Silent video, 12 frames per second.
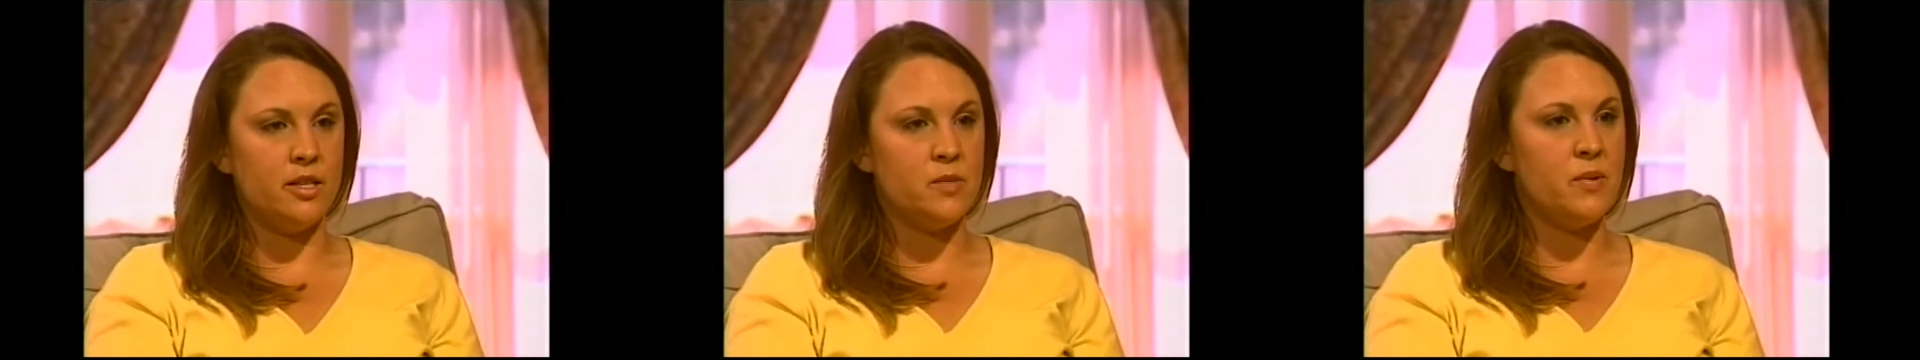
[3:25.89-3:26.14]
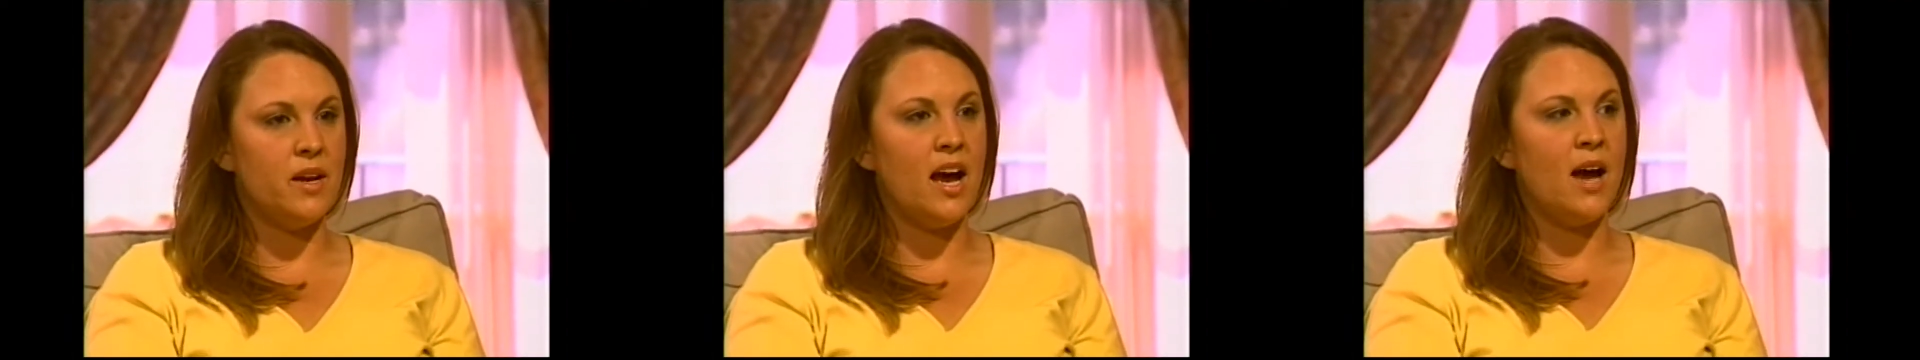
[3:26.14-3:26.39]

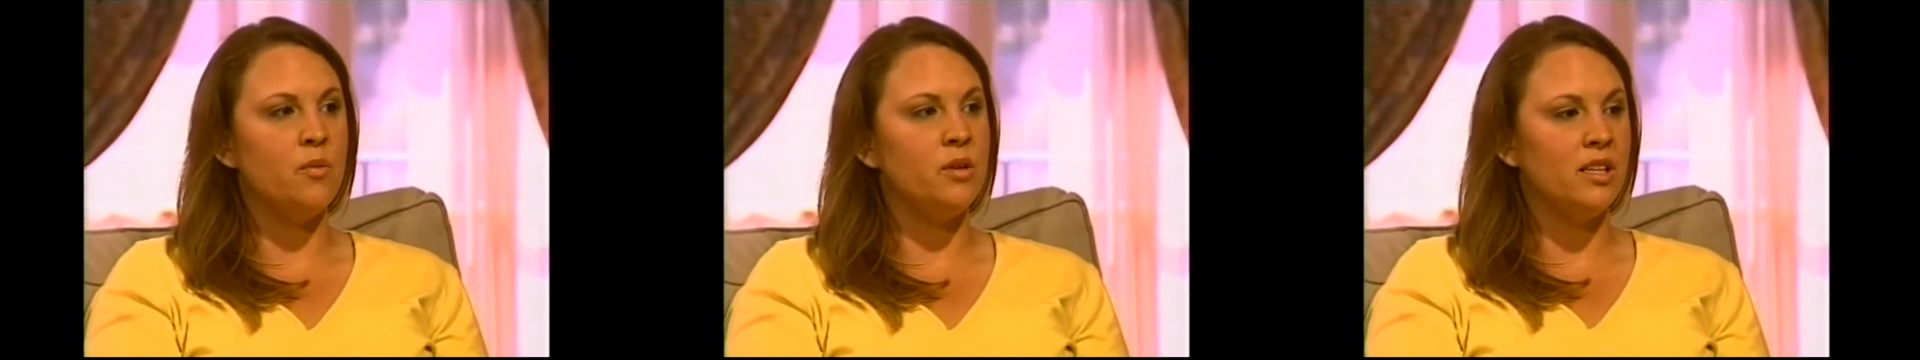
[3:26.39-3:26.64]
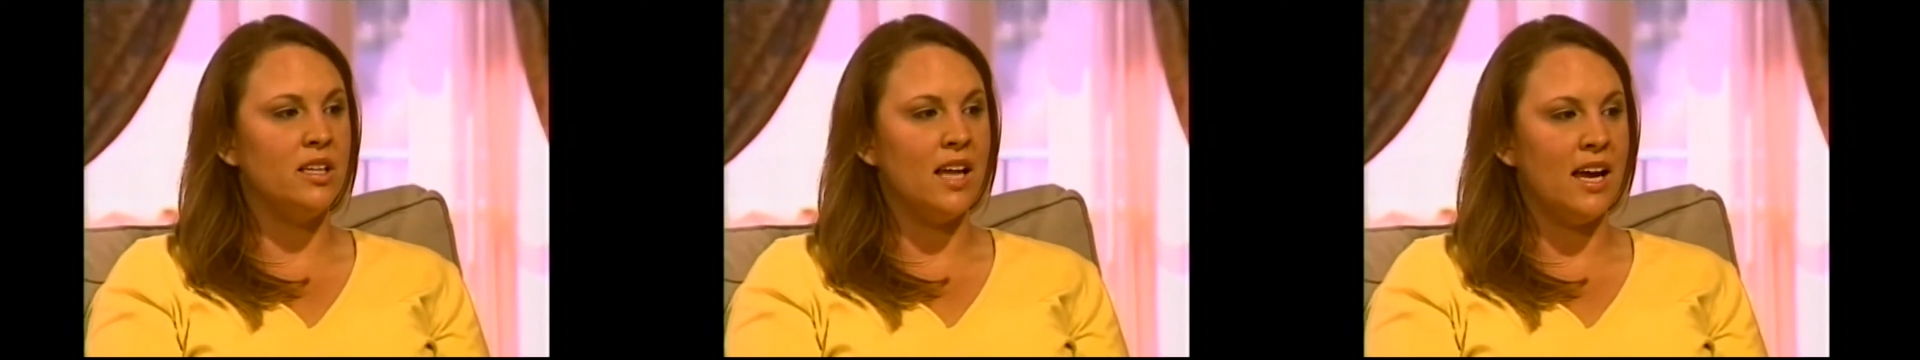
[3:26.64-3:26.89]
But I
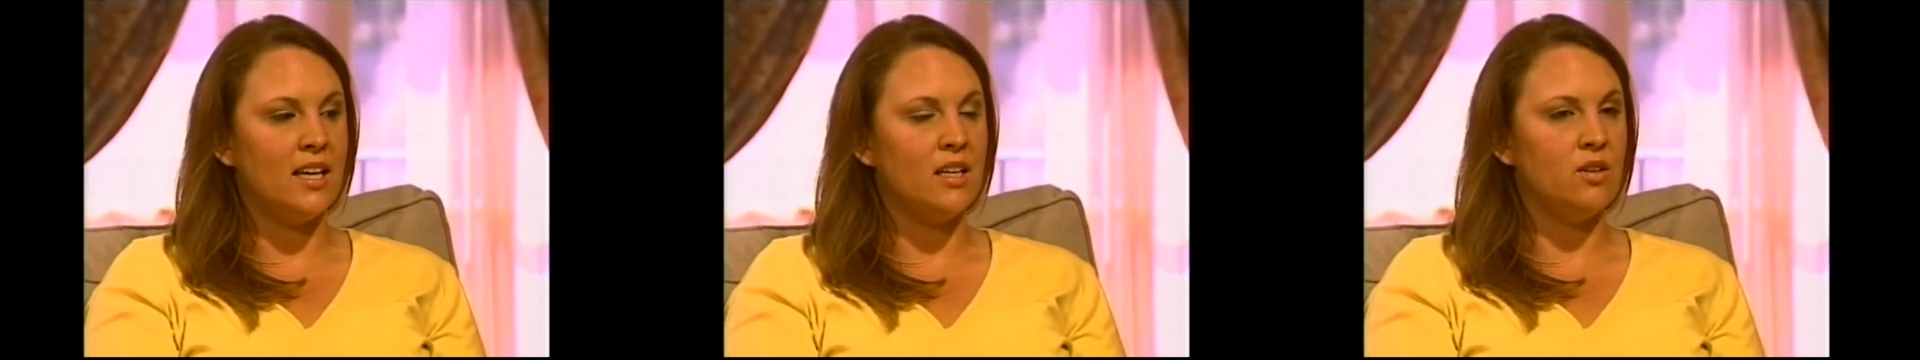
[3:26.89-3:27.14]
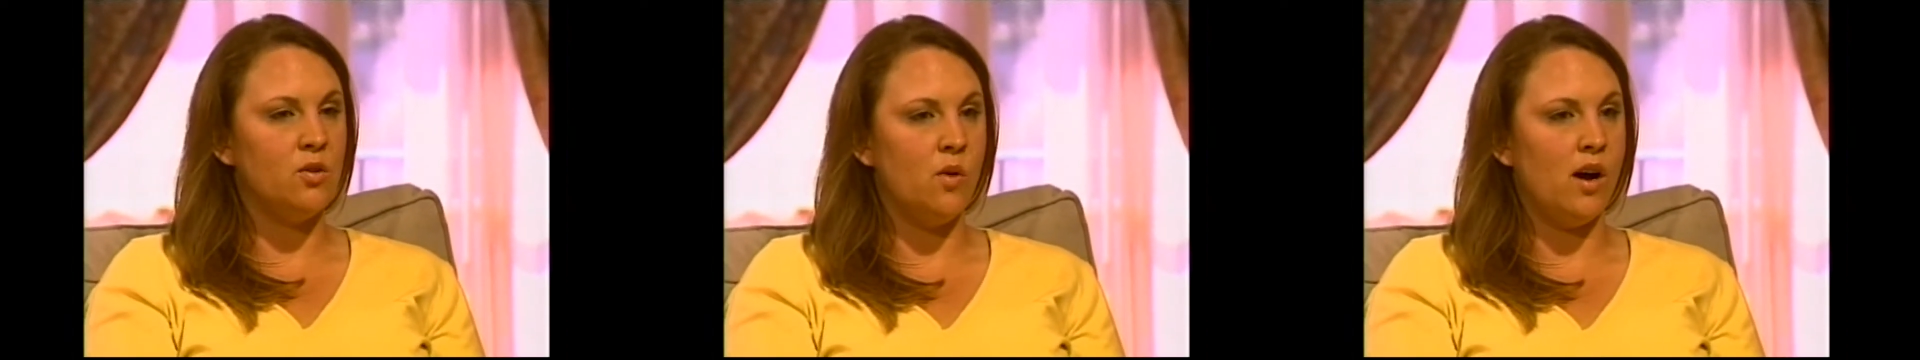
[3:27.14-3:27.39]
really like
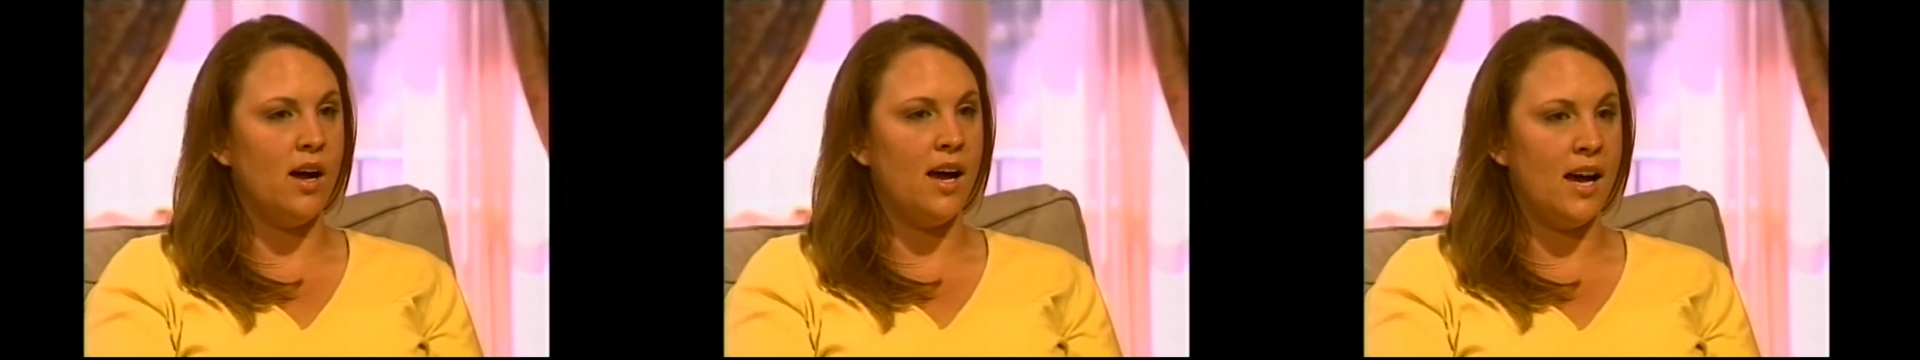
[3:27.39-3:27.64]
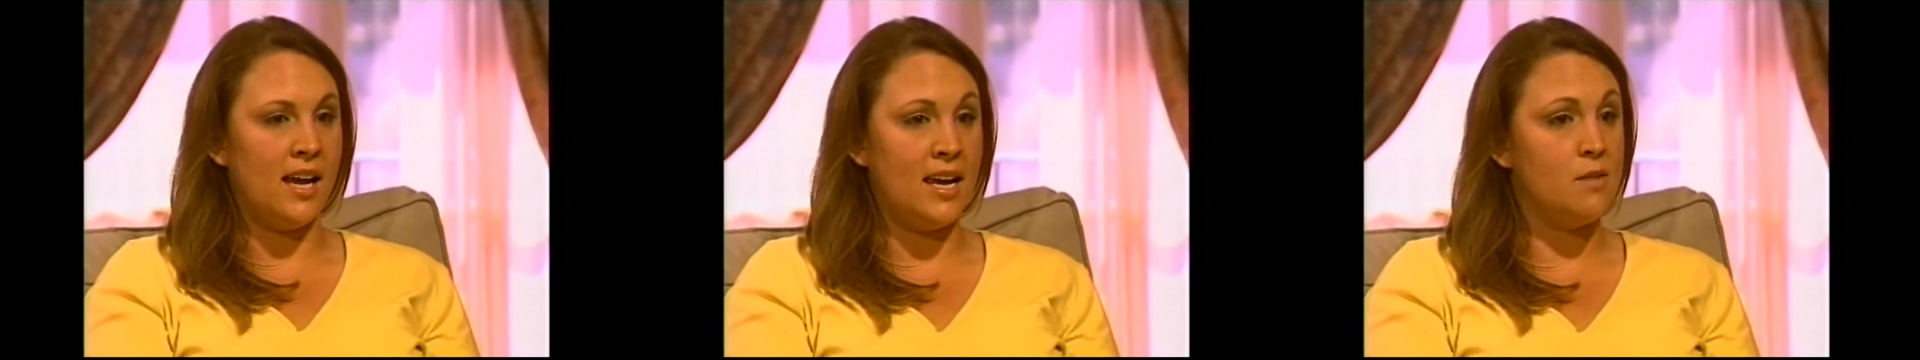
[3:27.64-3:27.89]
who
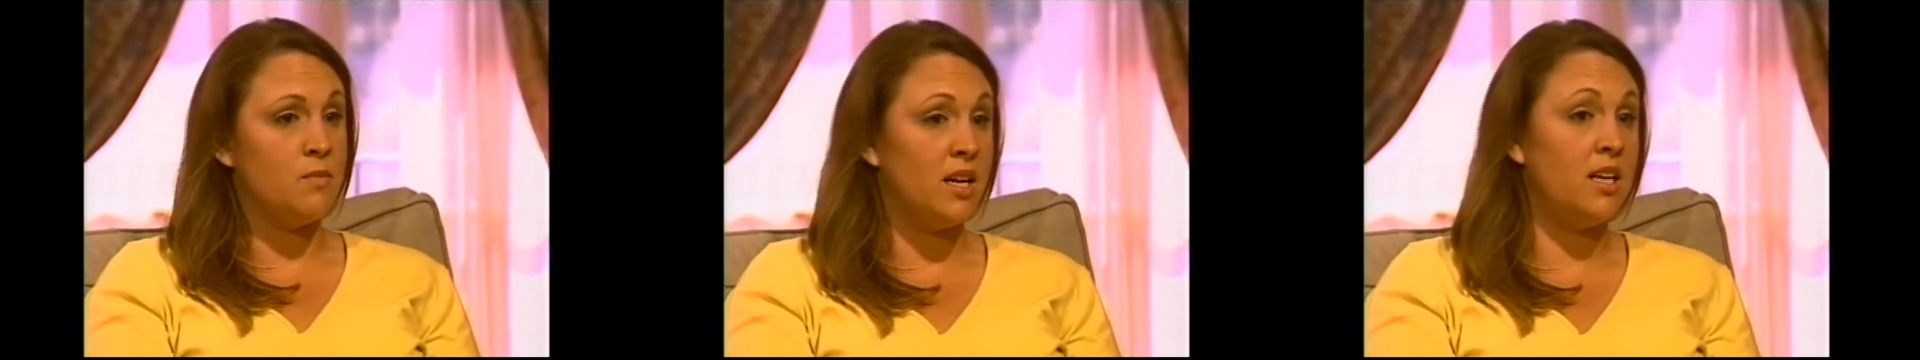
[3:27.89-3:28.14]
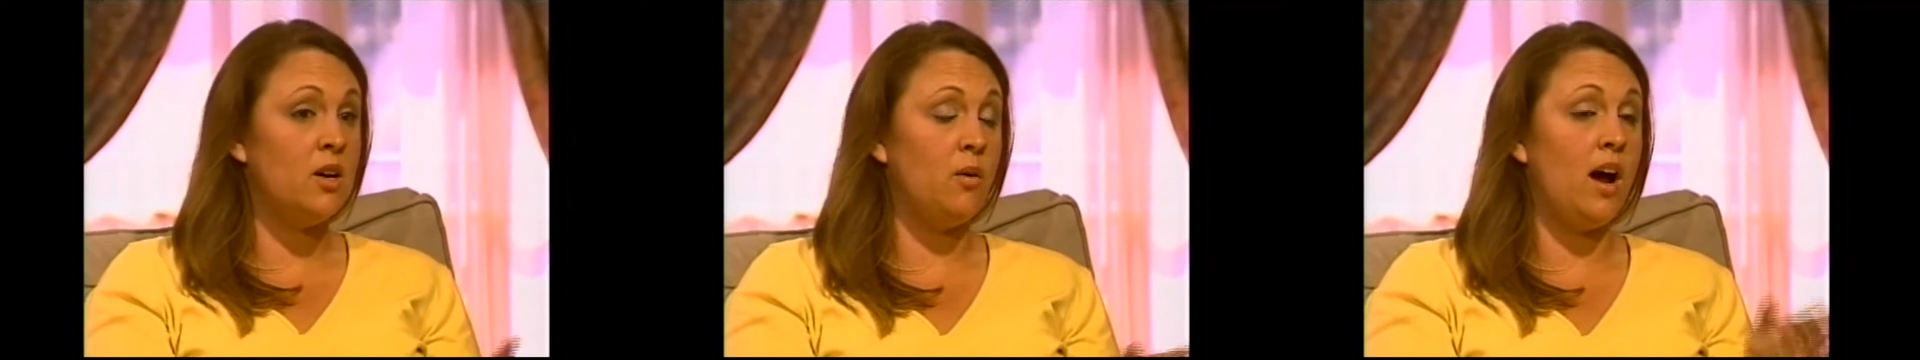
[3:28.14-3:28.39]
I am, and I
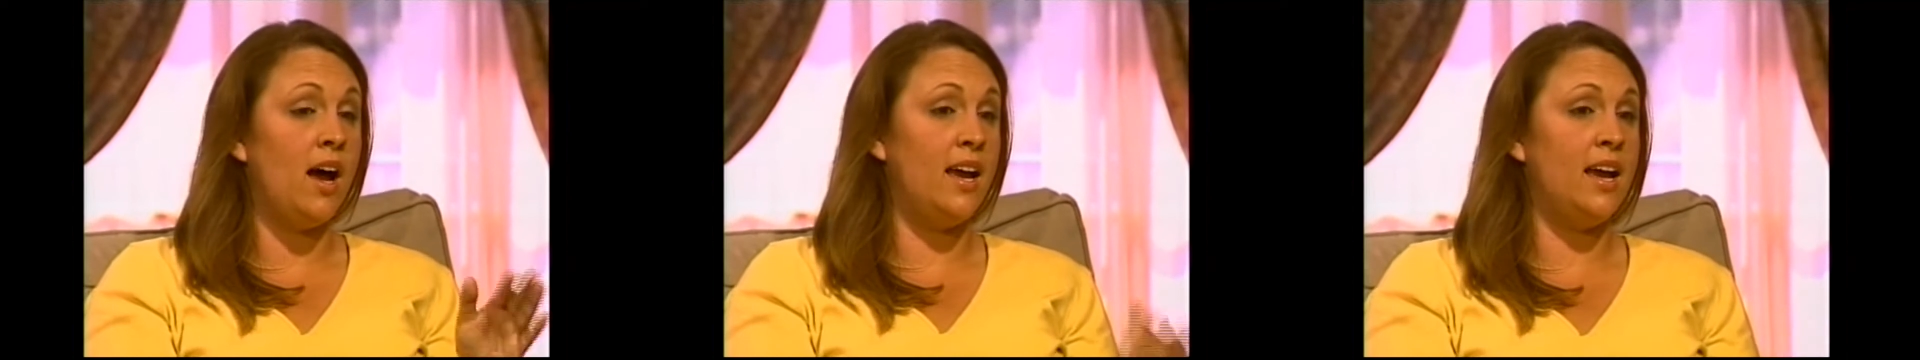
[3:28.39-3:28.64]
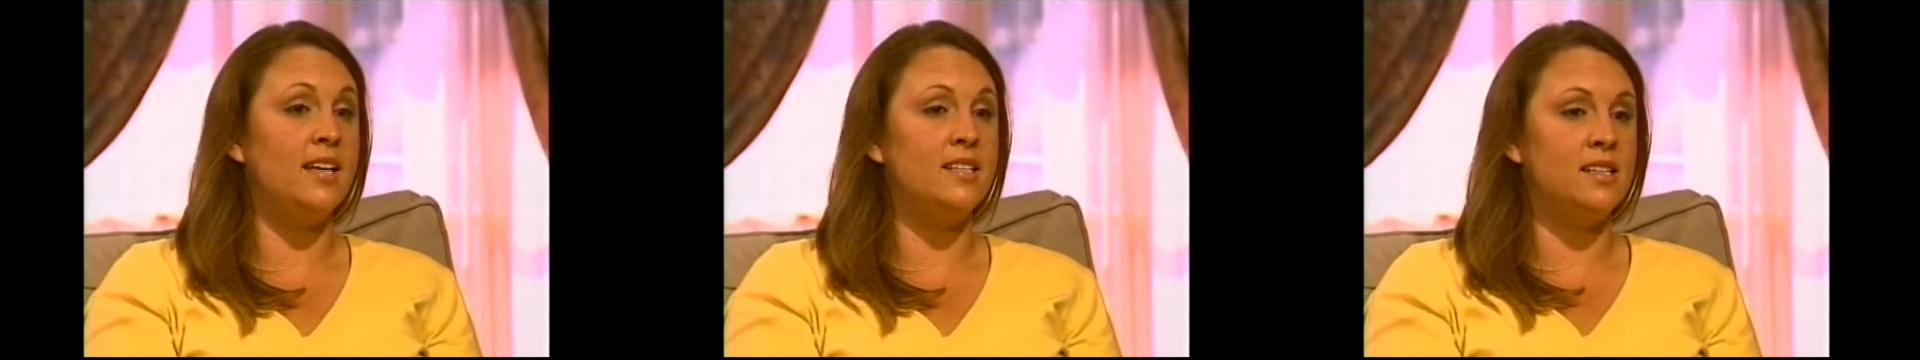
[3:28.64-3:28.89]
know I
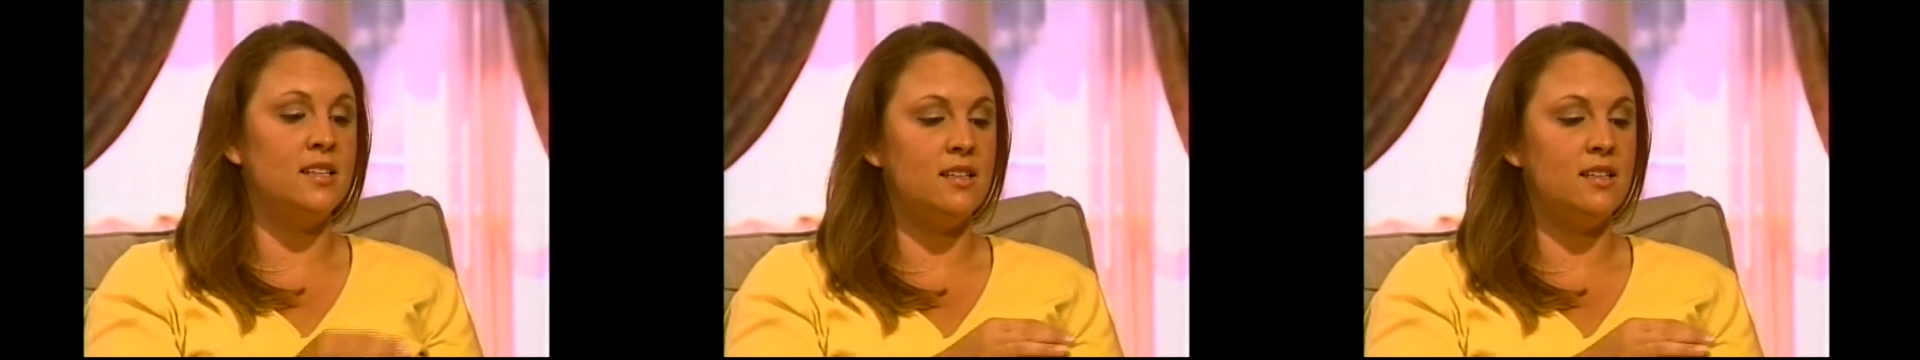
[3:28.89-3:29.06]
had to